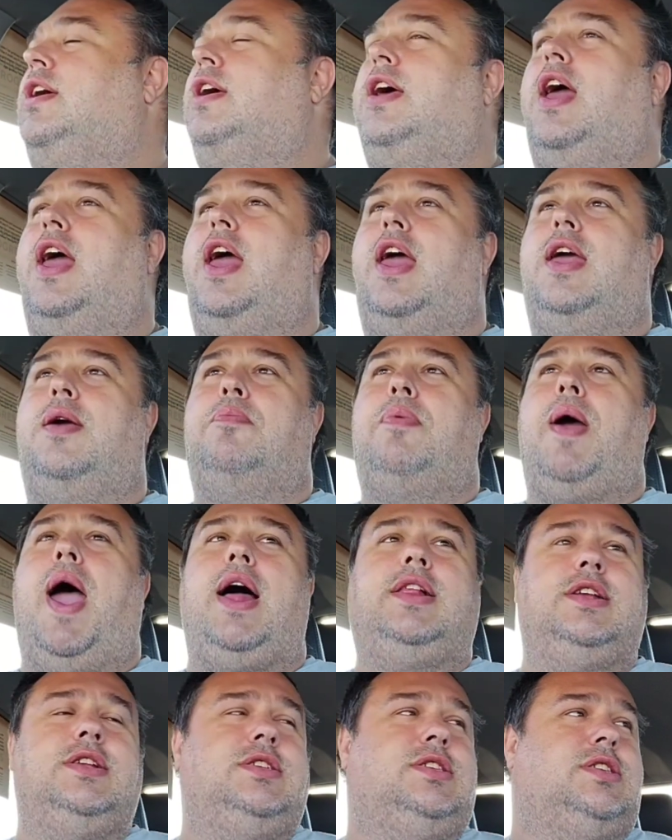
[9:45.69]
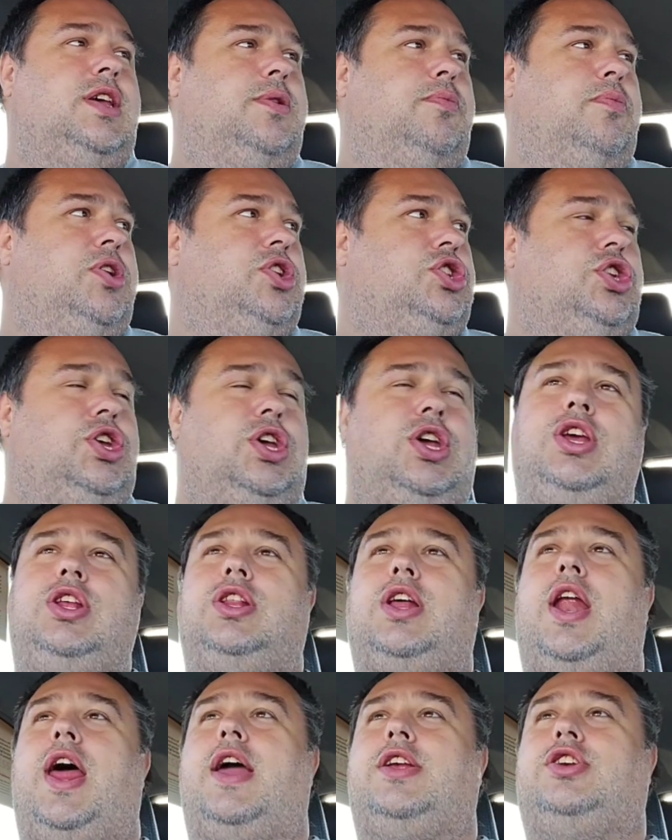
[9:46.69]
a balancing machine
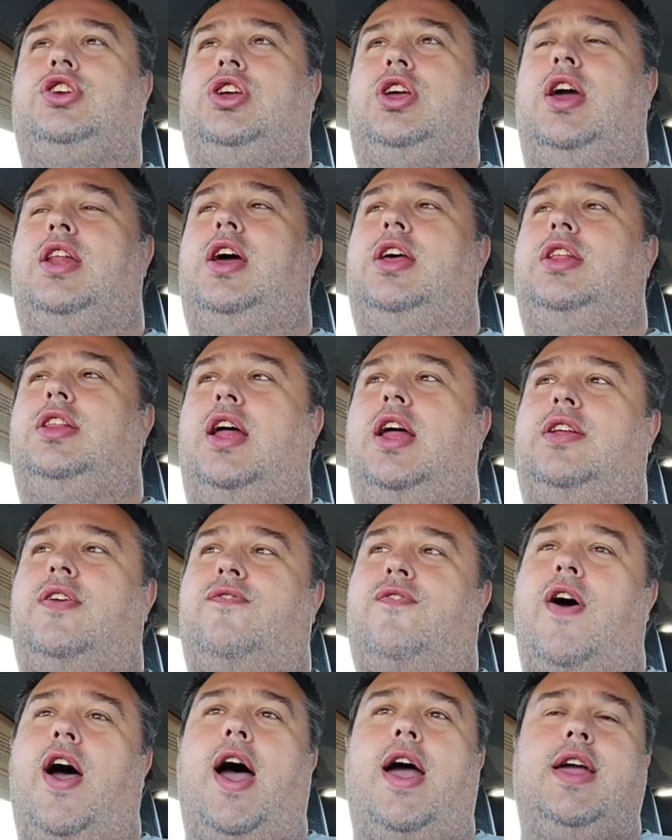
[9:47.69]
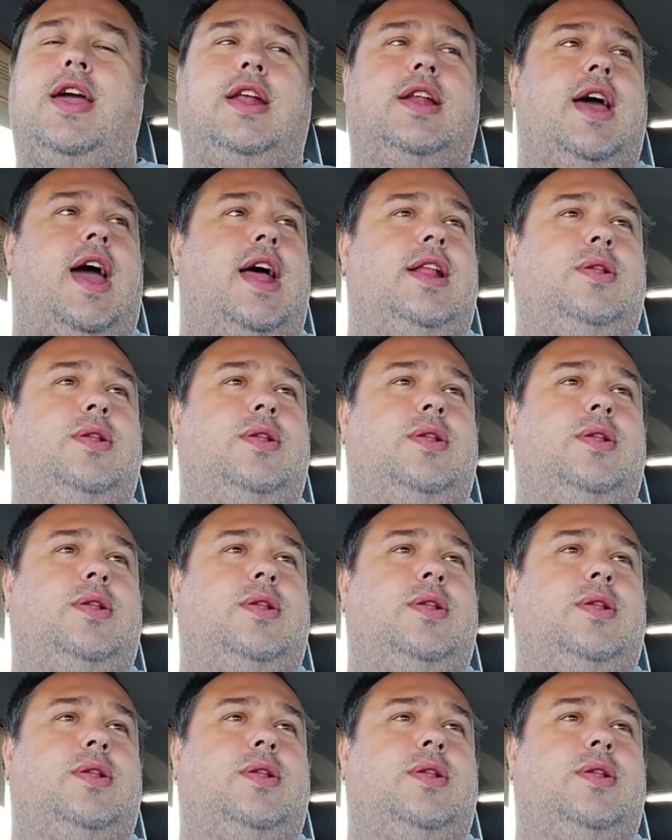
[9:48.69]
that actually can identify and